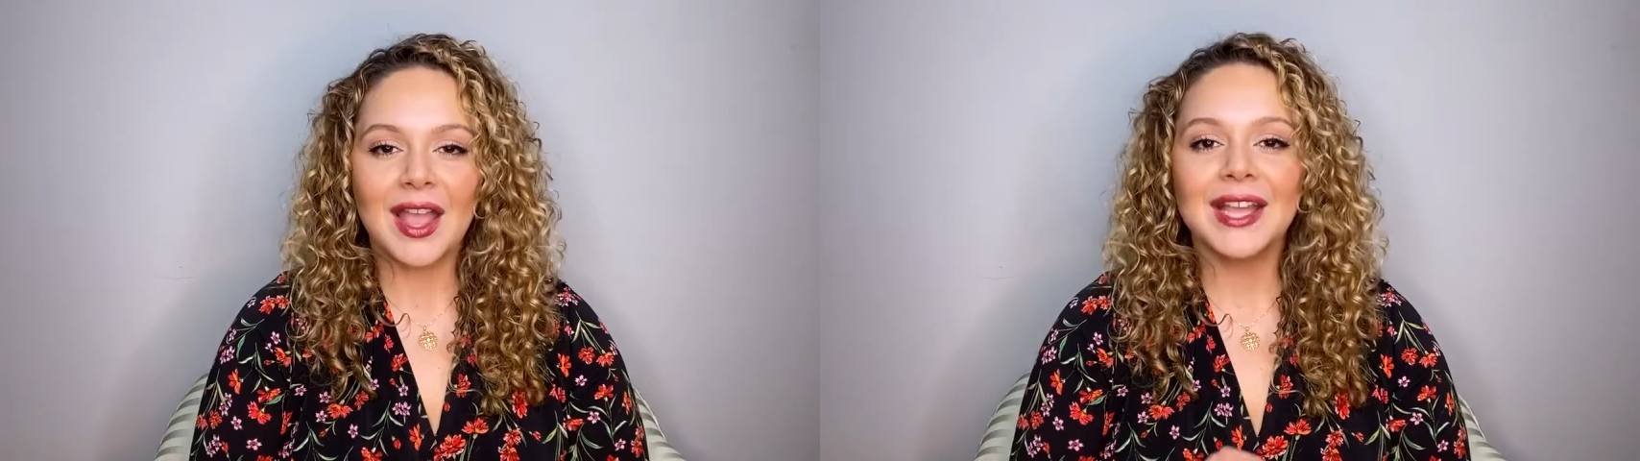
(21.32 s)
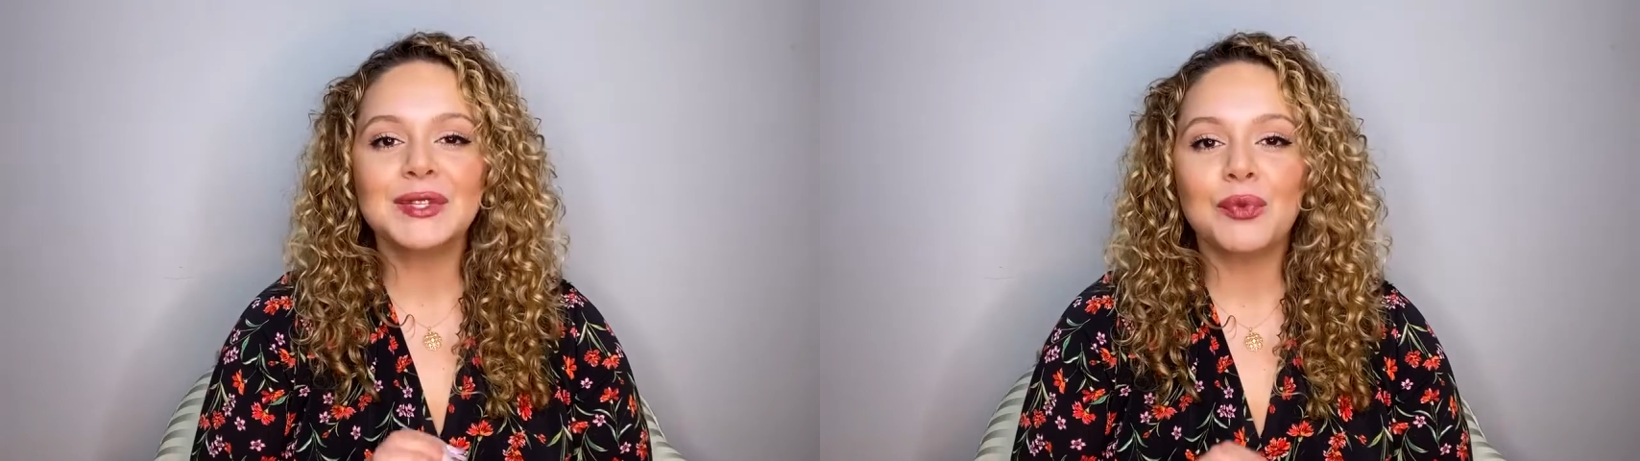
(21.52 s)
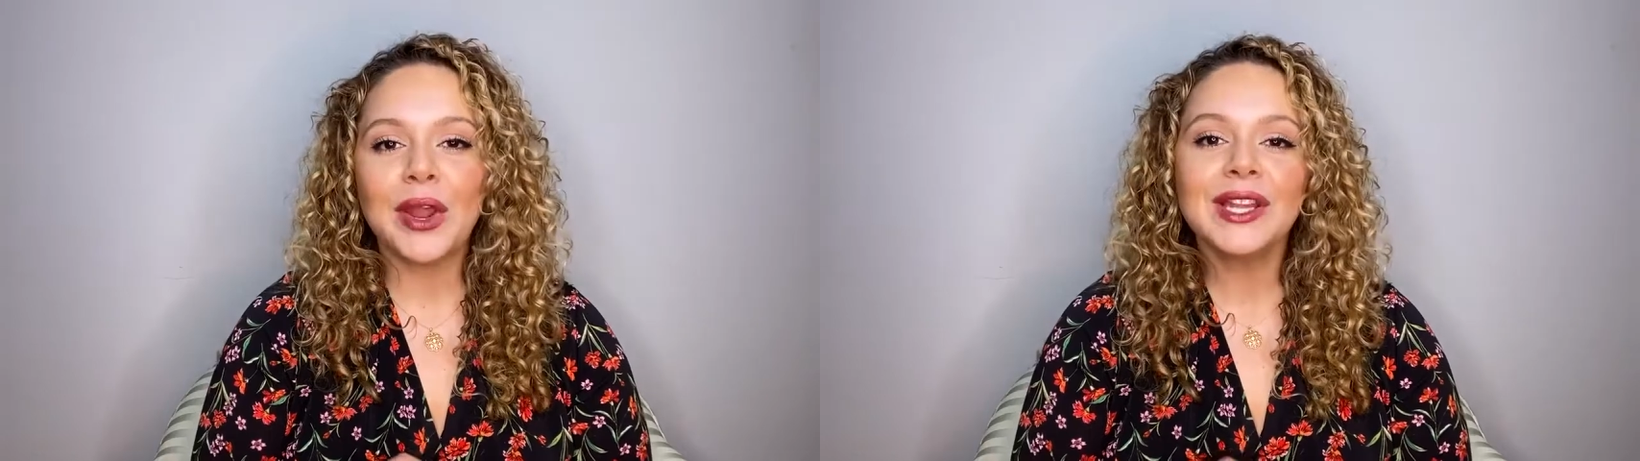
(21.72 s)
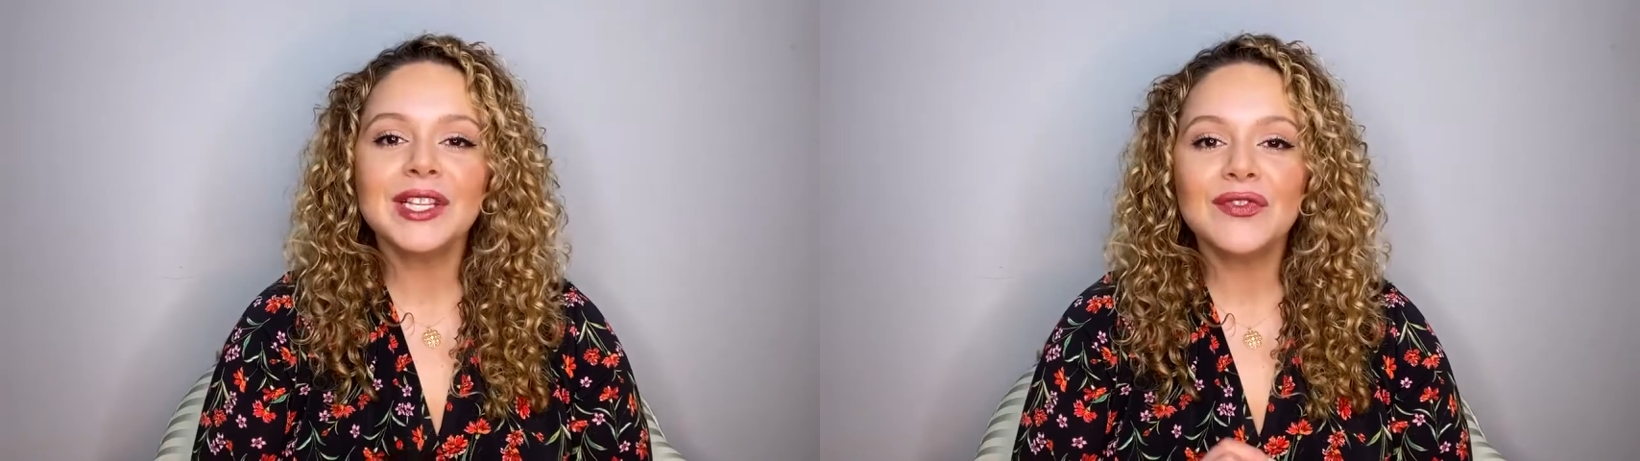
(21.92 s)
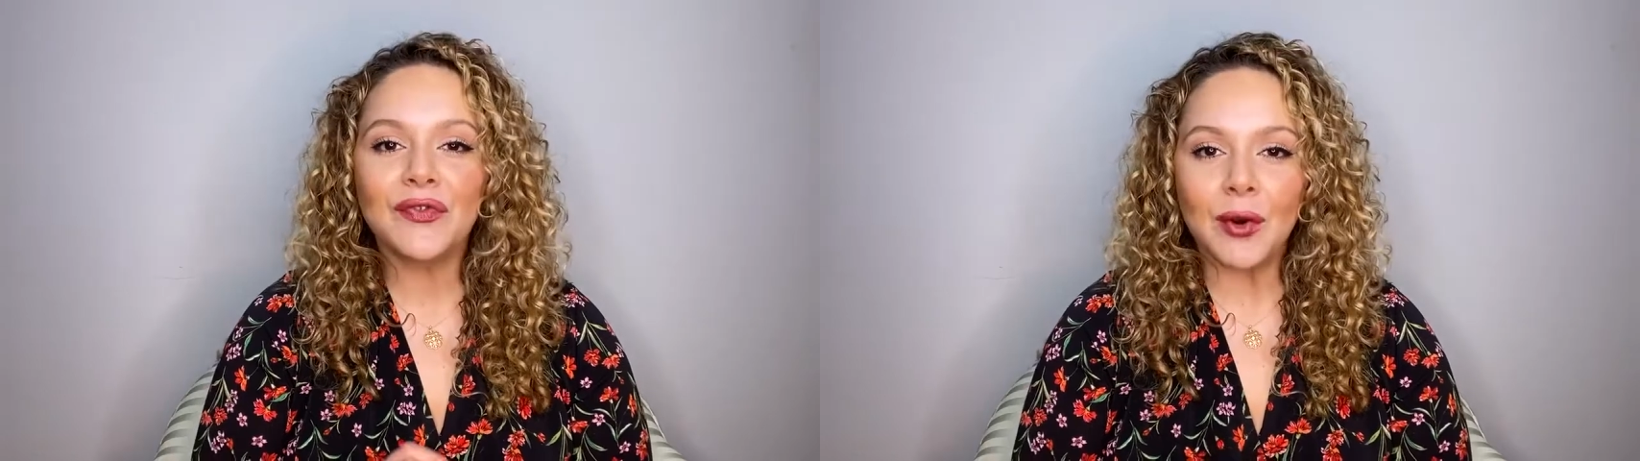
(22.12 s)
Its
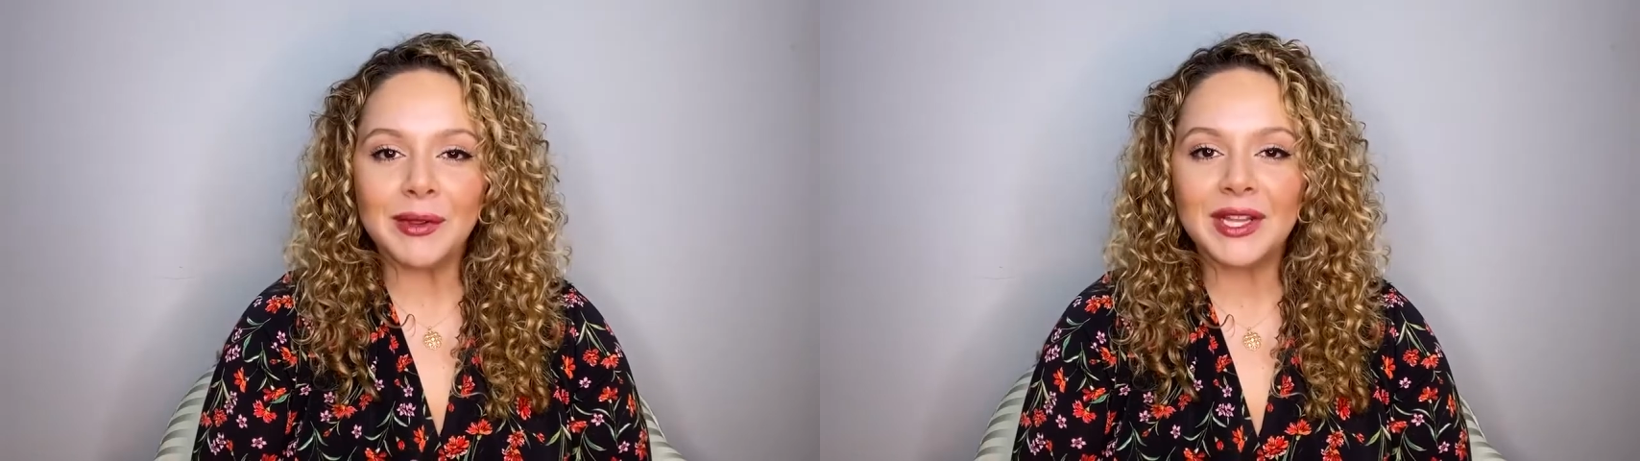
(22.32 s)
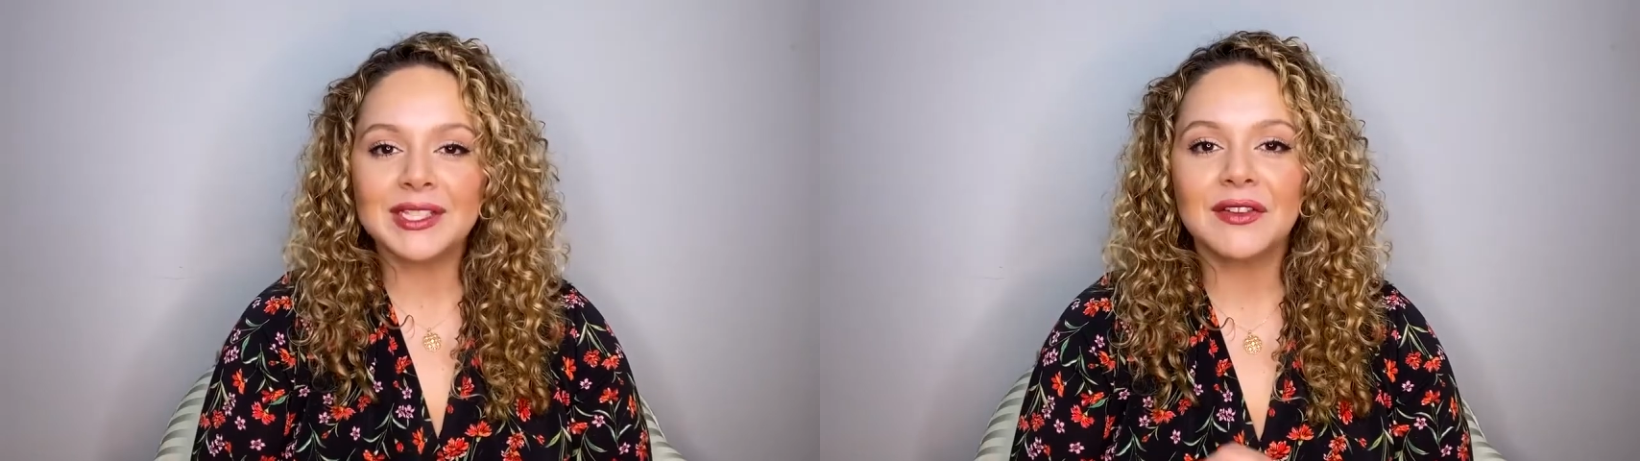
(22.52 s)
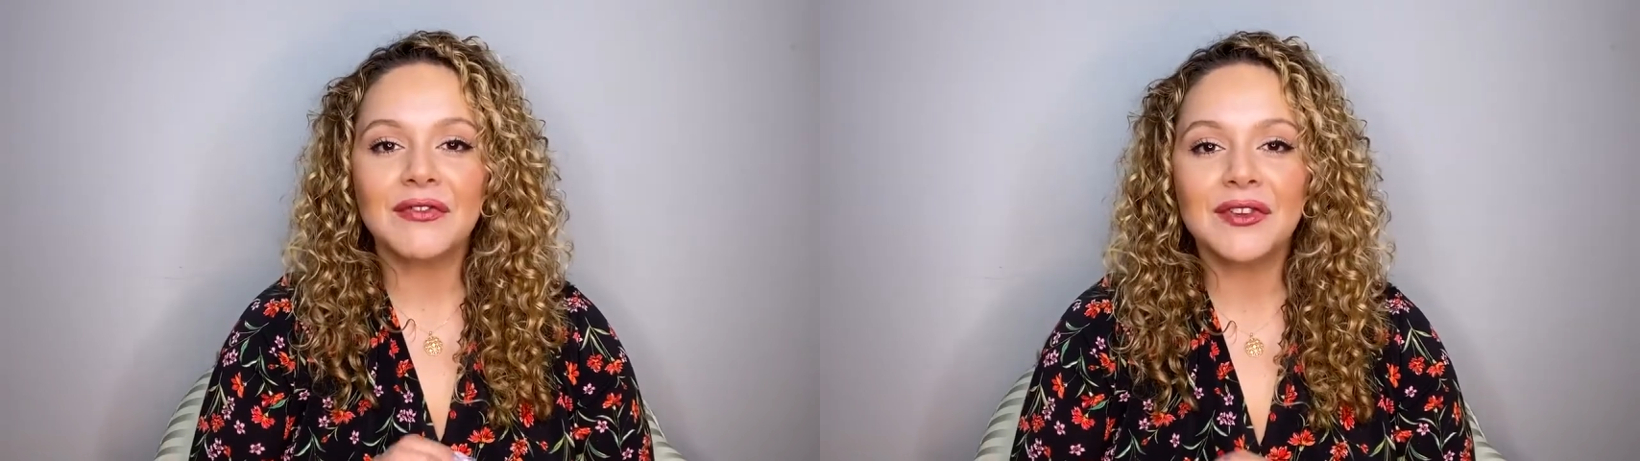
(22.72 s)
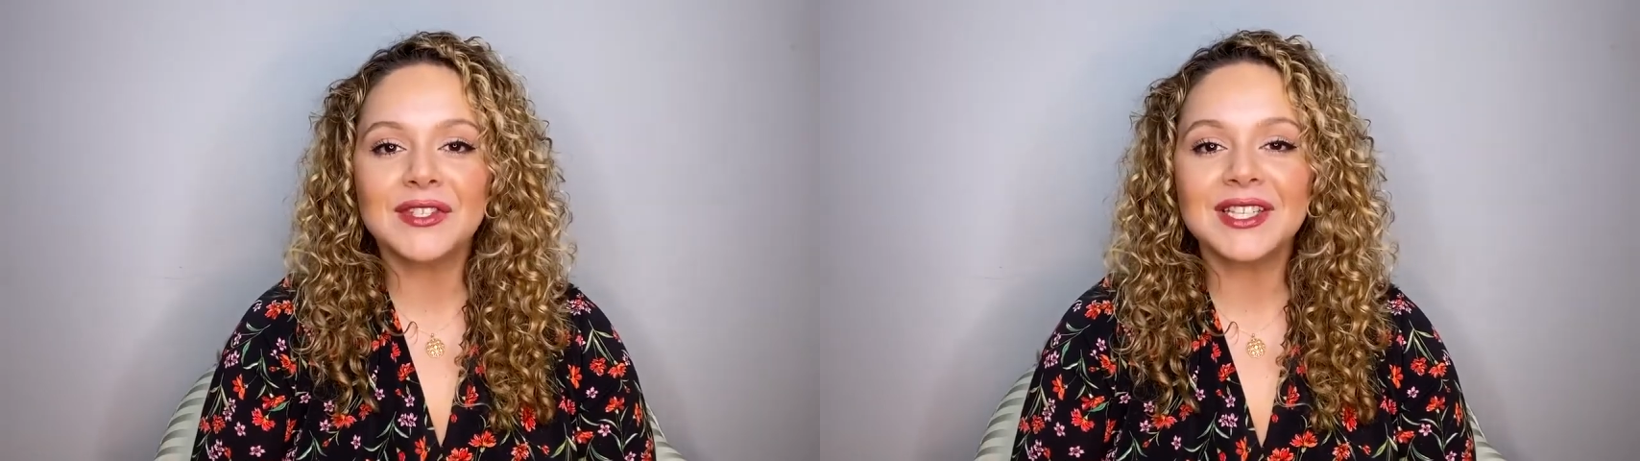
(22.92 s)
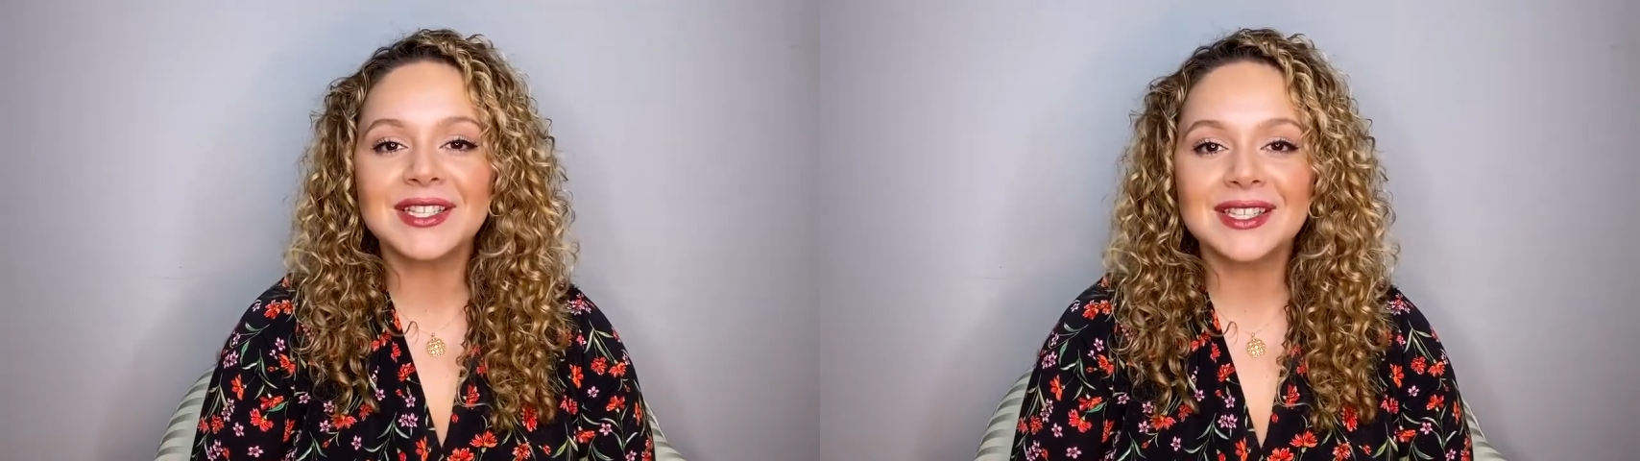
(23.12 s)
weightless formula
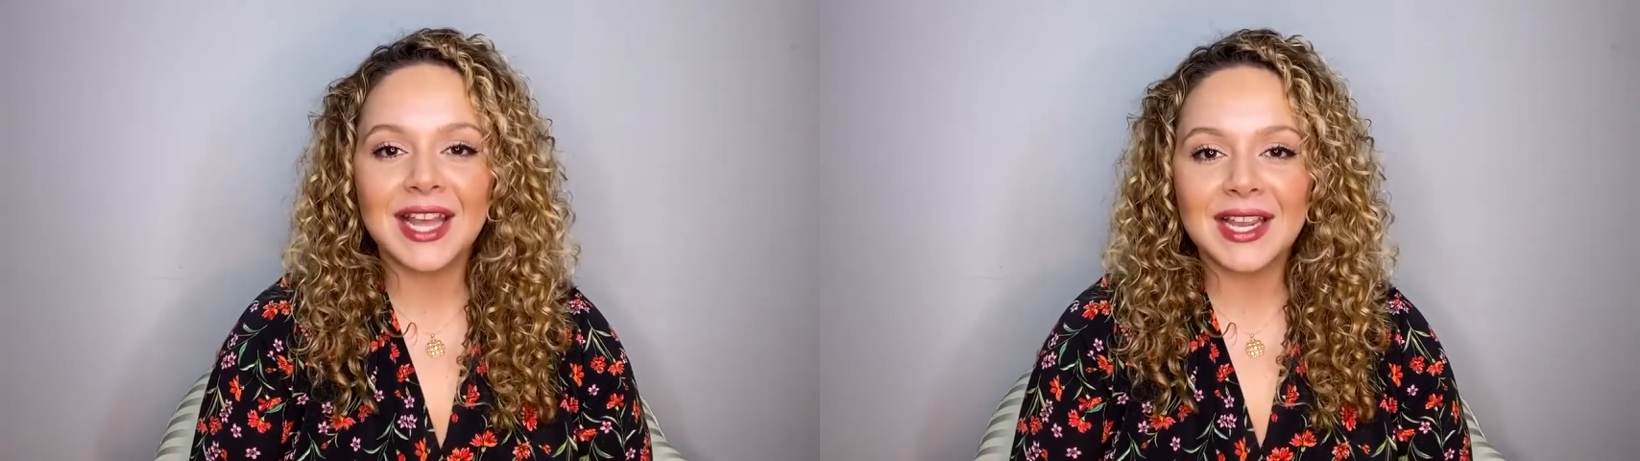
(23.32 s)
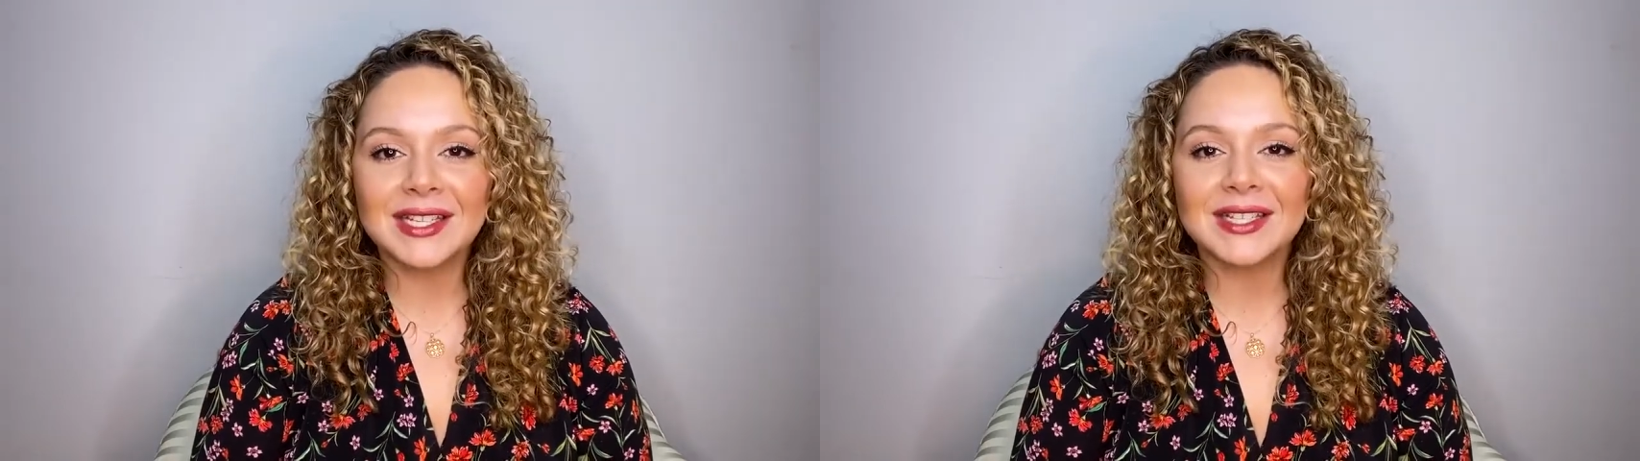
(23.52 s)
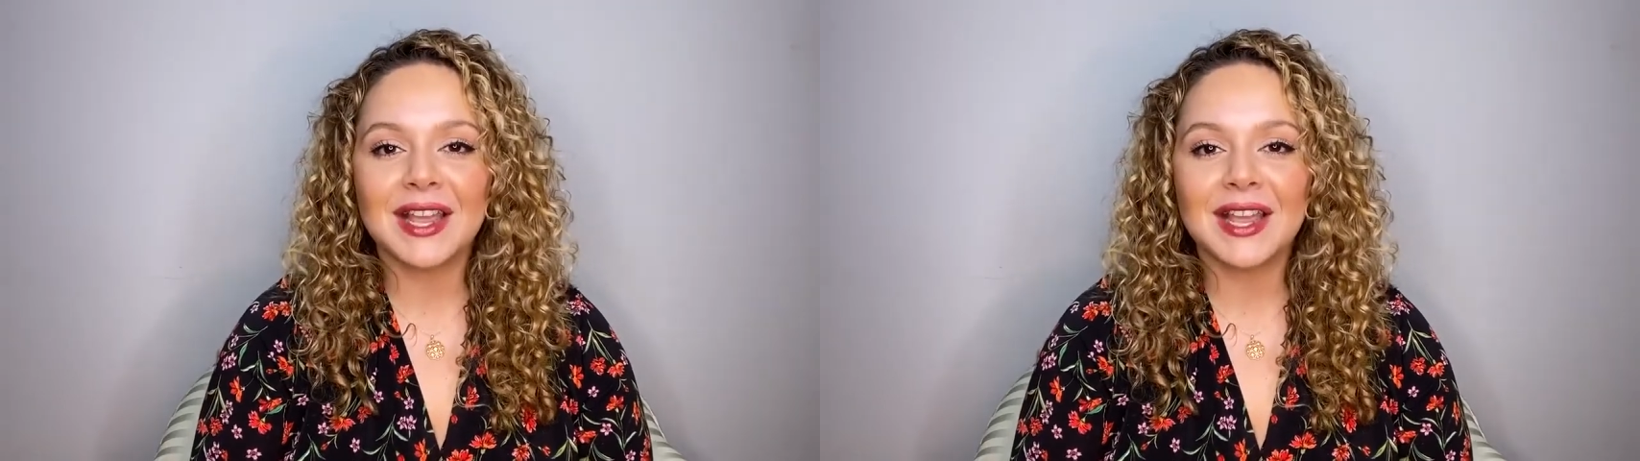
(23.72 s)
diffuses light